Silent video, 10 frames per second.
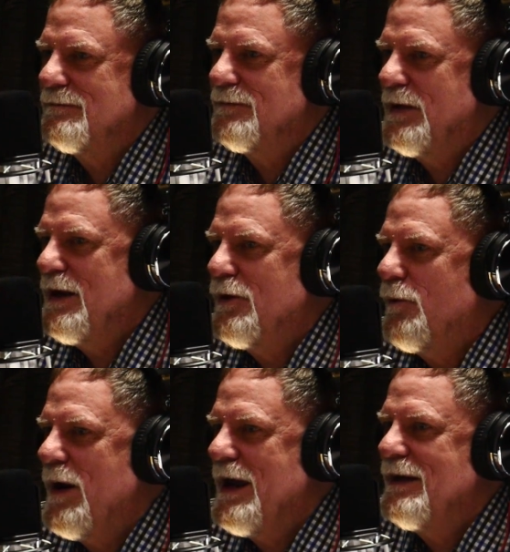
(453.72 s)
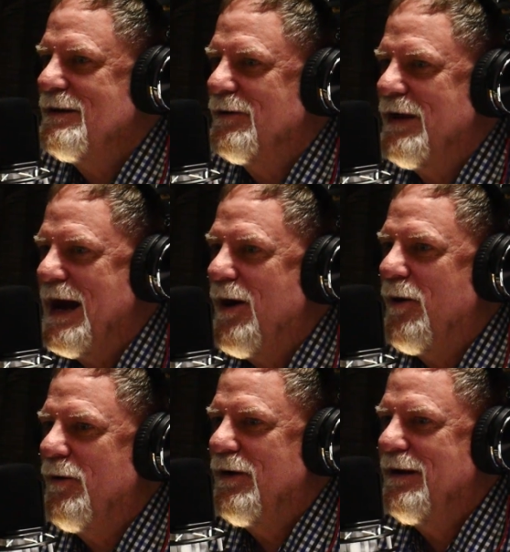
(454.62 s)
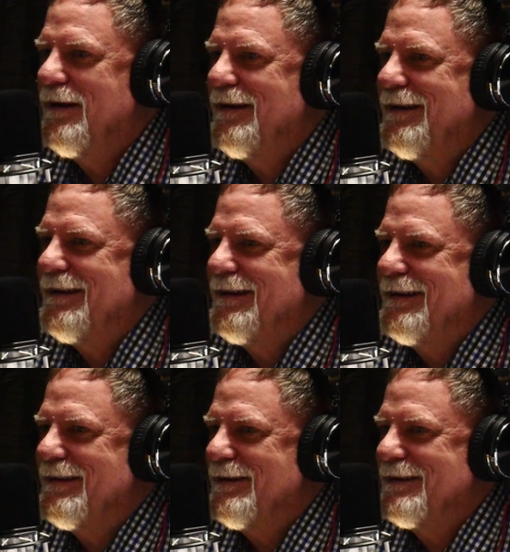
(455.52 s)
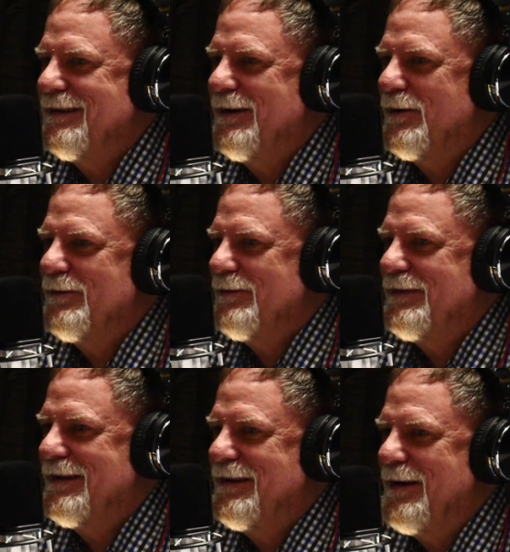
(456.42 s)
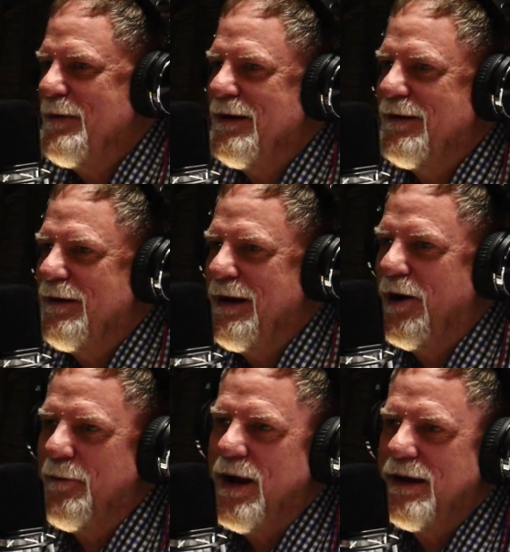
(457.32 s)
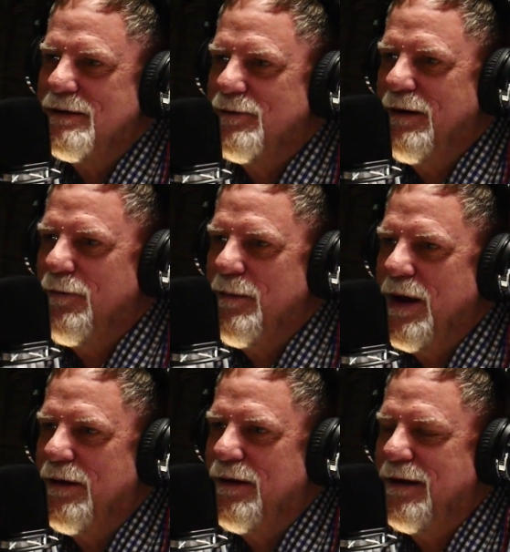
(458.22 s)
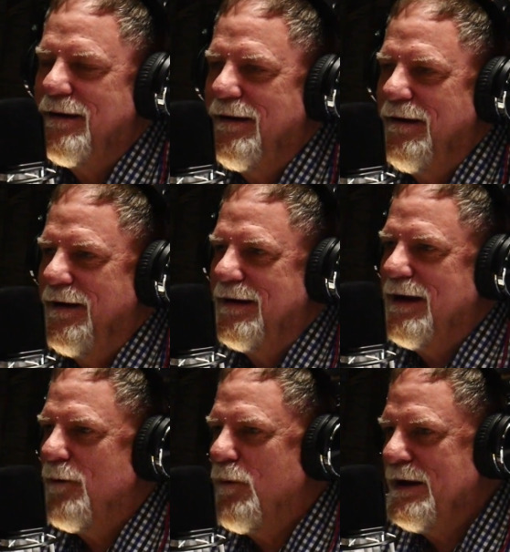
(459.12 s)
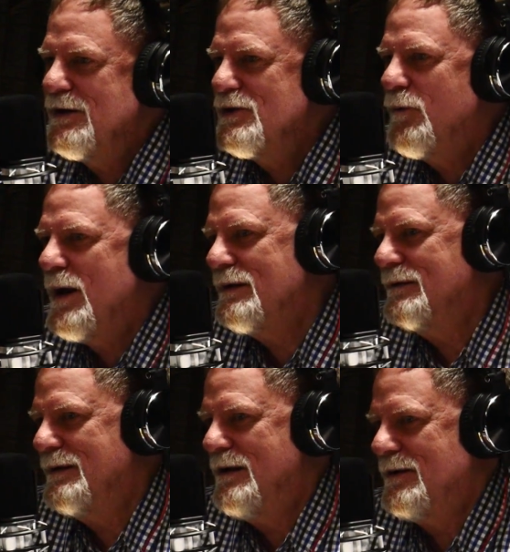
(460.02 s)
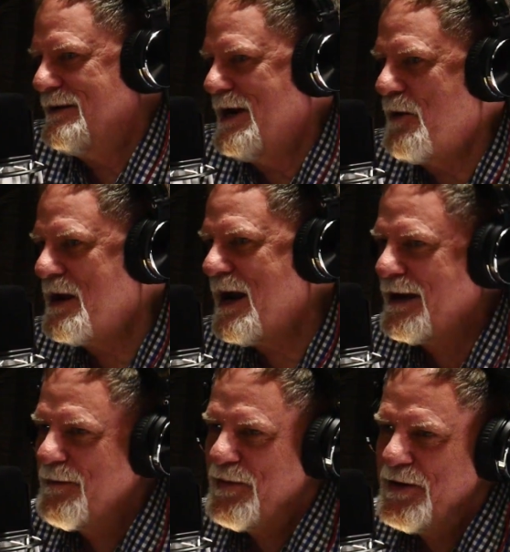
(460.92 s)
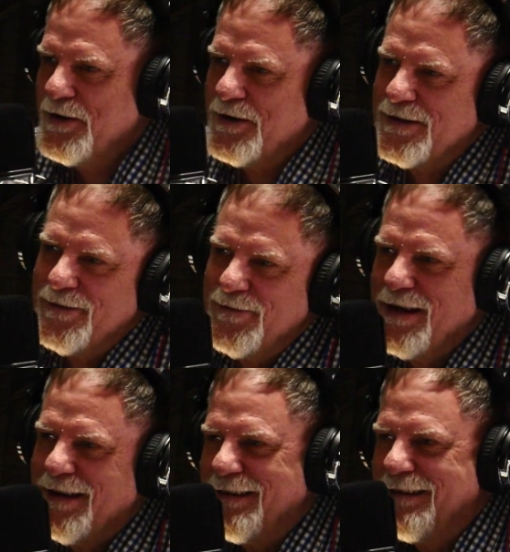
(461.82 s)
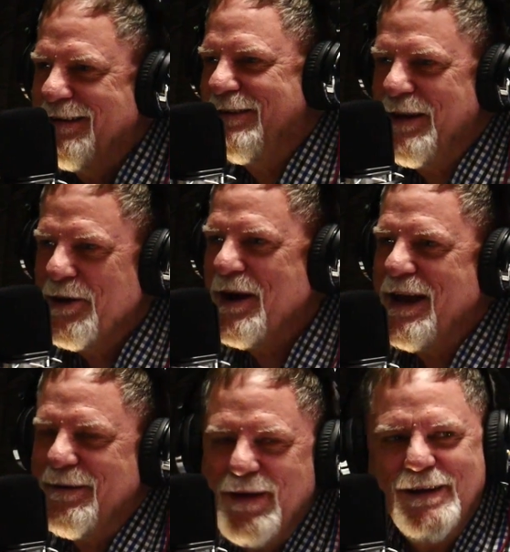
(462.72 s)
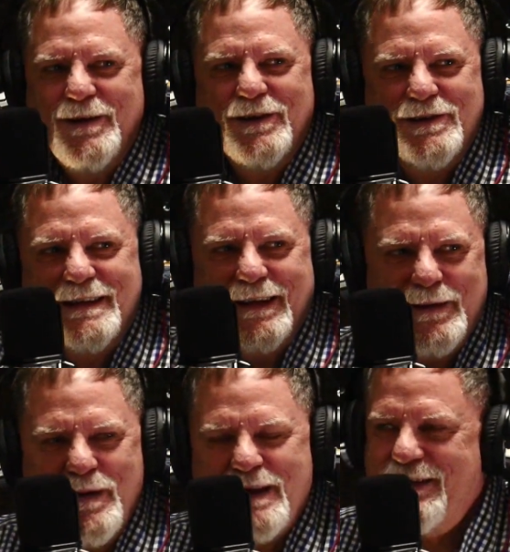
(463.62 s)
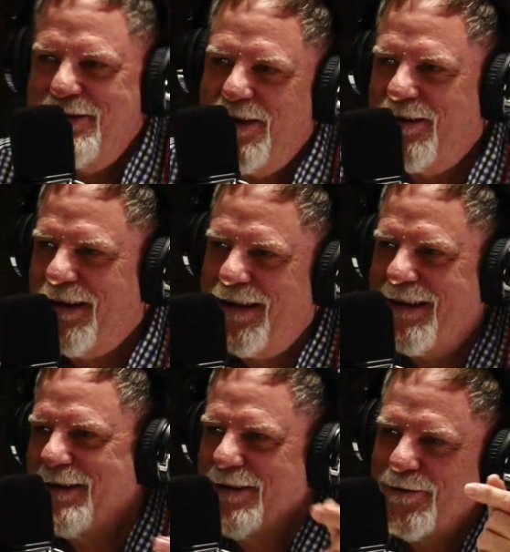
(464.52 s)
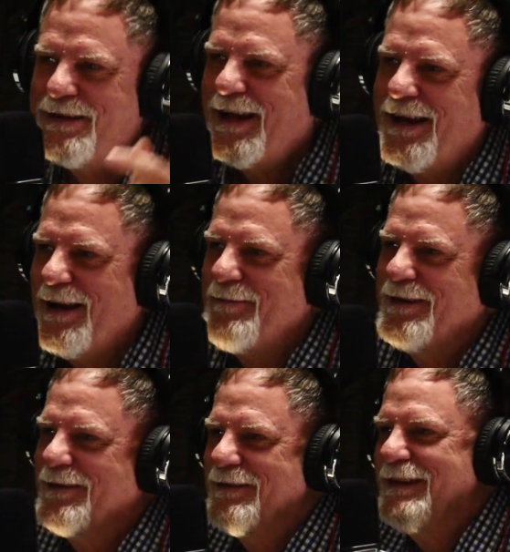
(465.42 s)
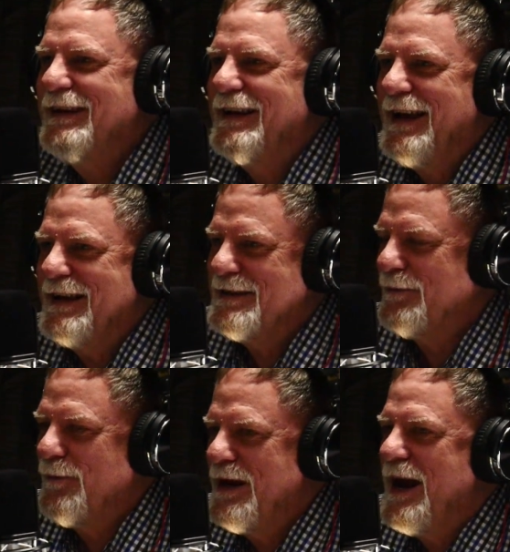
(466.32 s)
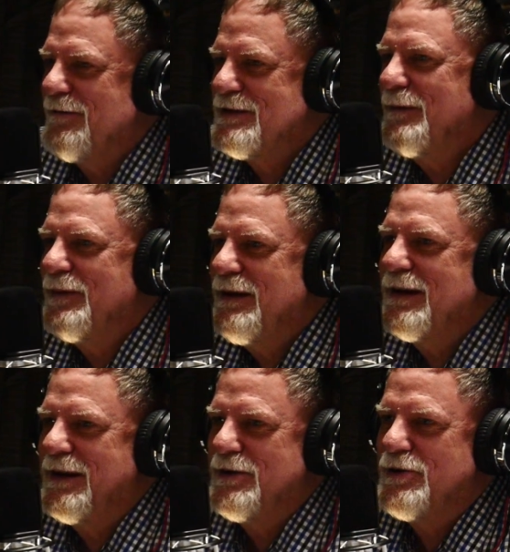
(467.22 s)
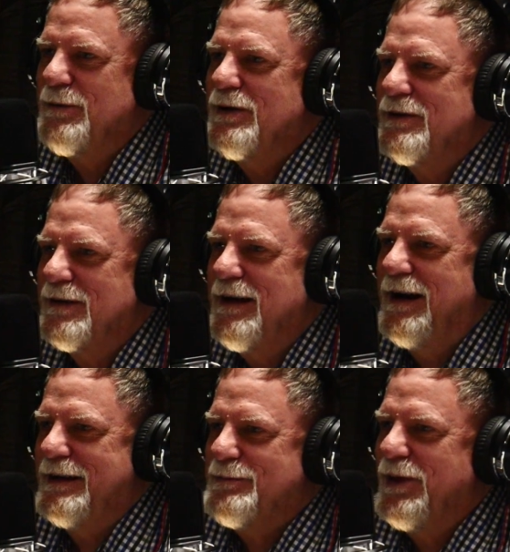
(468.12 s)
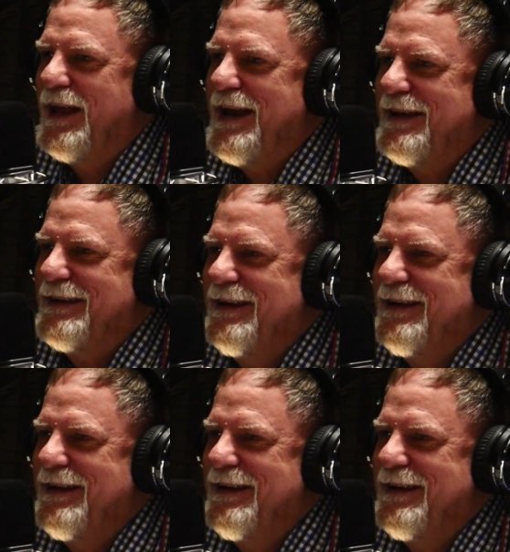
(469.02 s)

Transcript: waited till now. I mean, in our minds, we might think, God, why didn't you wait till now? Because now we got computers and we got, internet, man. You could just get the message out in no time, as if we'd have something to contribute to God's plan,